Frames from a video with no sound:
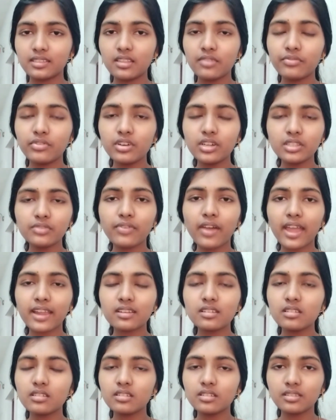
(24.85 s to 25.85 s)
The first
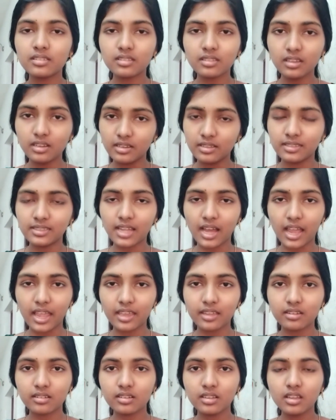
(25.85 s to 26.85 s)
factor is the
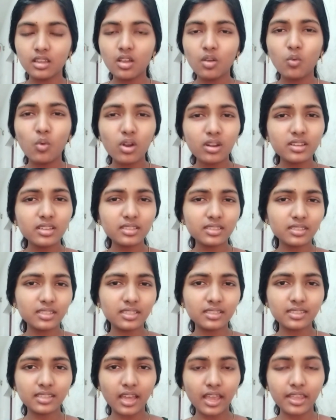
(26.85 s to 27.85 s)
desire. What is
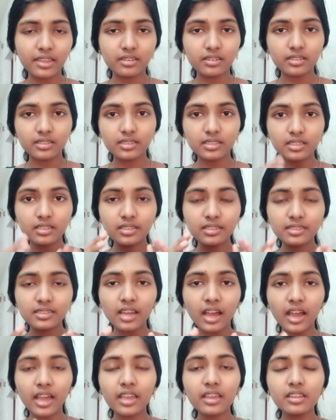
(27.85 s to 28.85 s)
desire is?
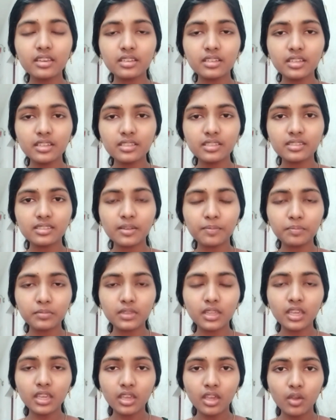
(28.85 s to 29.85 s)
Desire is
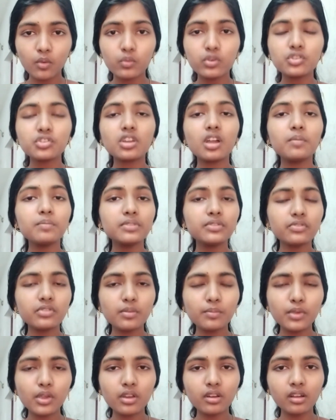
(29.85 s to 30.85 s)
something which comes
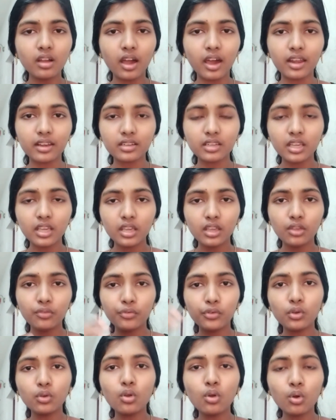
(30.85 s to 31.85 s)
from your heart. If
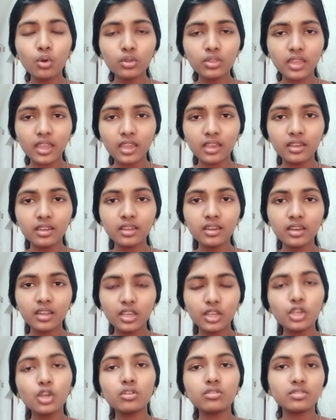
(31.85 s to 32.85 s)
you go there,
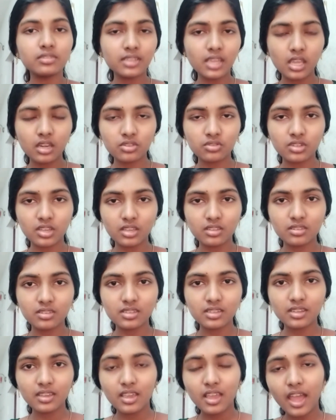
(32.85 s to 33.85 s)
your desire
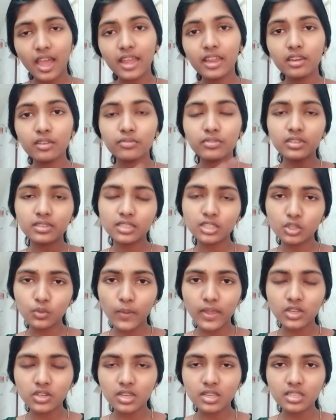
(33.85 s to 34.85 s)
change. And if the
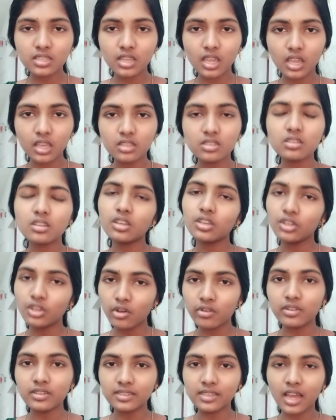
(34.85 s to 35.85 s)
situation change,
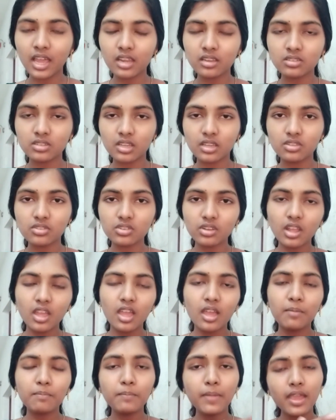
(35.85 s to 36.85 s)
your desire change.
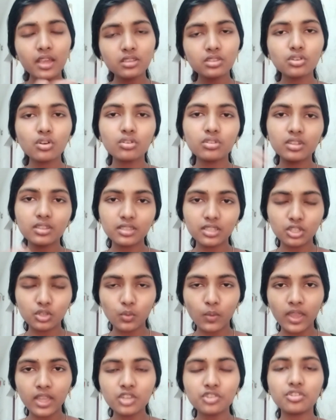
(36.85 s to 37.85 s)
Based on the
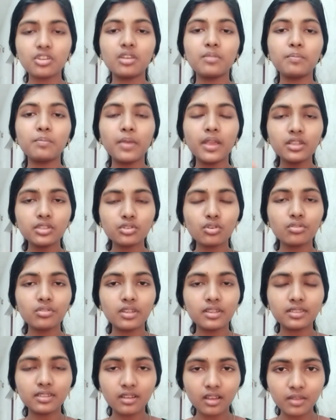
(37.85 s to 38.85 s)
situation, based on the
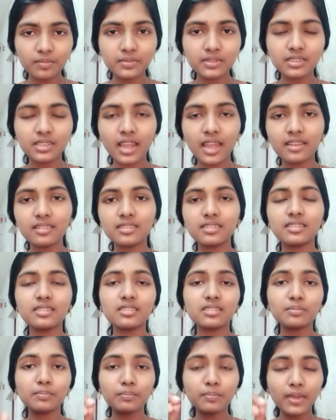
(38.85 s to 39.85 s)

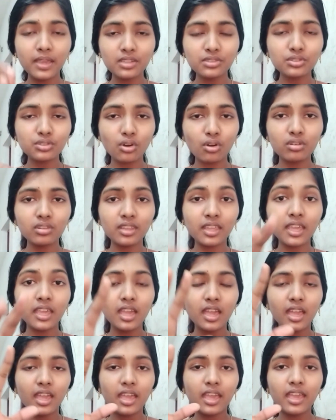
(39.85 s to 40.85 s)
circumstances, based on the
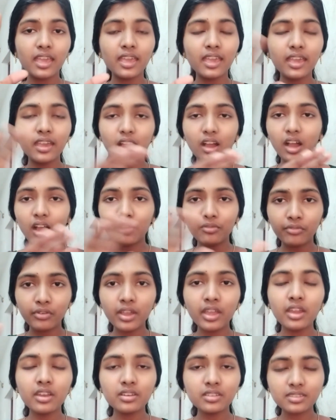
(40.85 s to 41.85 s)

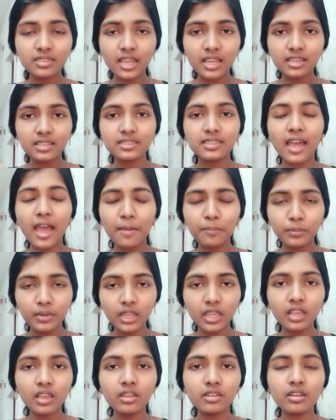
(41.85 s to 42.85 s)
affairs that is
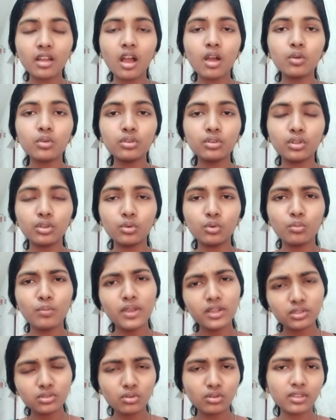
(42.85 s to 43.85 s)
happening around you,
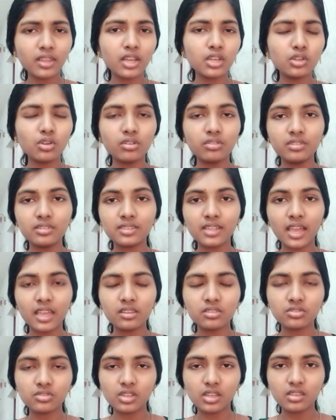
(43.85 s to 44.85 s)
based on that your
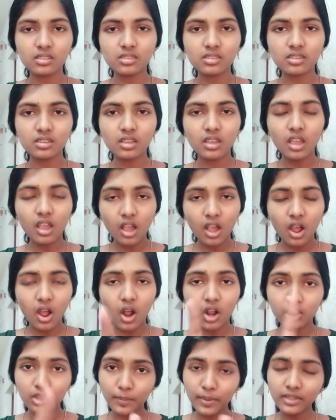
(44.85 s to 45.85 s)
desires change.
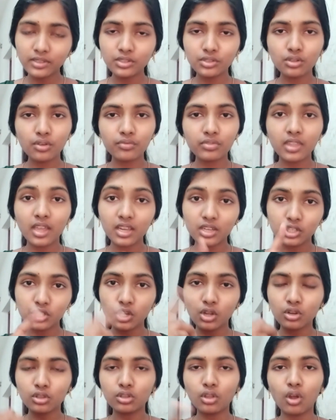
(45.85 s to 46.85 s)
On the basis of that,
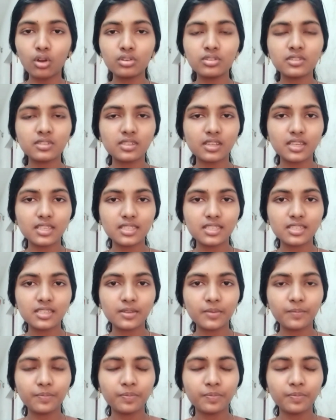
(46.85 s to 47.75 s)
your thoughts change.